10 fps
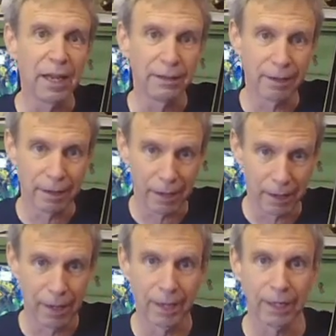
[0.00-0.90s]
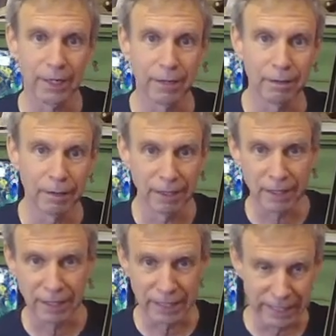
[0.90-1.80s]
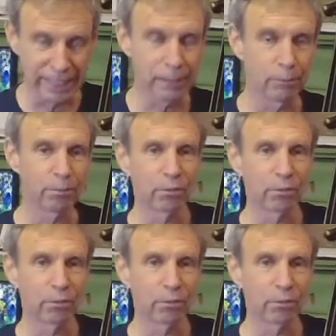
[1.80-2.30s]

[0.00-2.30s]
and then a high E.